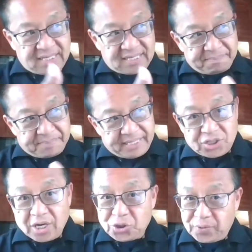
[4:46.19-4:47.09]
somebody's
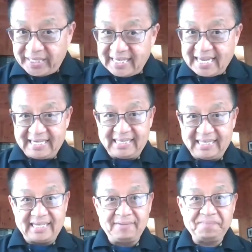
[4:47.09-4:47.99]
not drinking
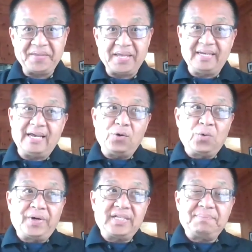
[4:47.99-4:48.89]
anything and they're
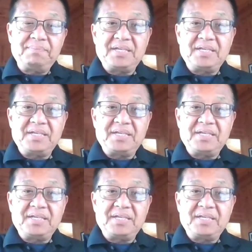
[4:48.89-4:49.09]
ordering something